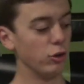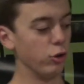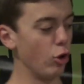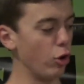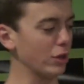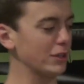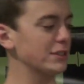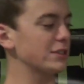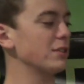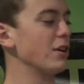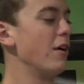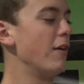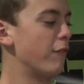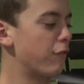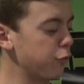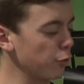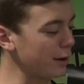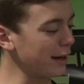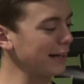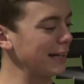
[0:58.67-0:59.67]
Looks
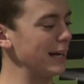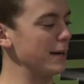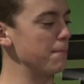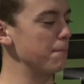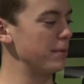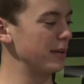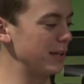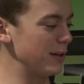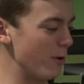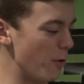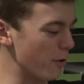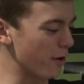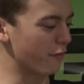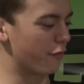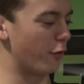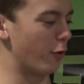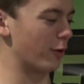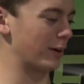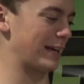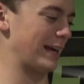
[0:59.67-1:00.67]
freaking
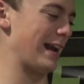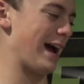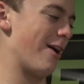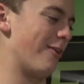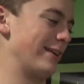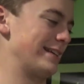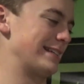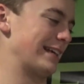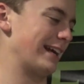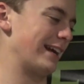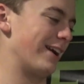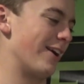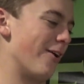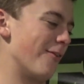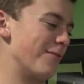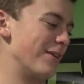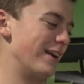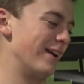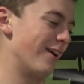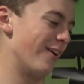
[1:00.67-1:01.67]
beautiful. Cannot wait to get it
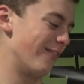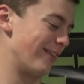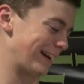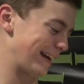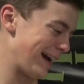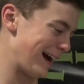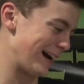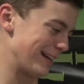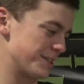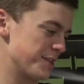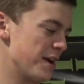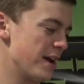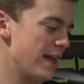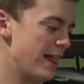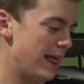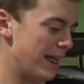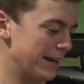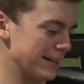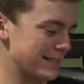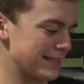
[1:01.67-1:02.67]
open. Oh my gosh.
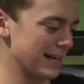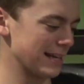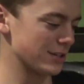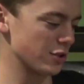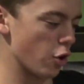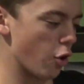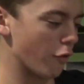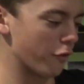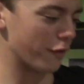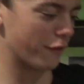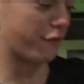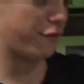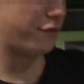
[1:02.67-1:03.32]
It says over